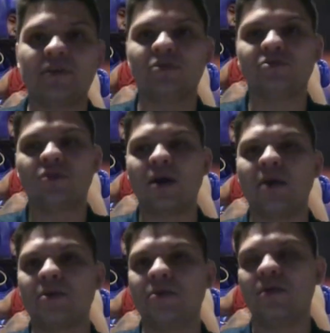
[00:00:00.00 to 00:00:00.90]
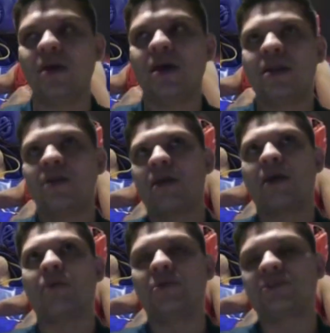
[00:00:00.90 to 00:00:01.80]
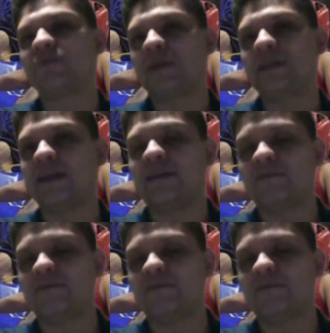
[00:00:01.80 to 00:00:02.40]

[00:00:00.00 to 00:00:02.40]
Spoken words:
So how do you explain that?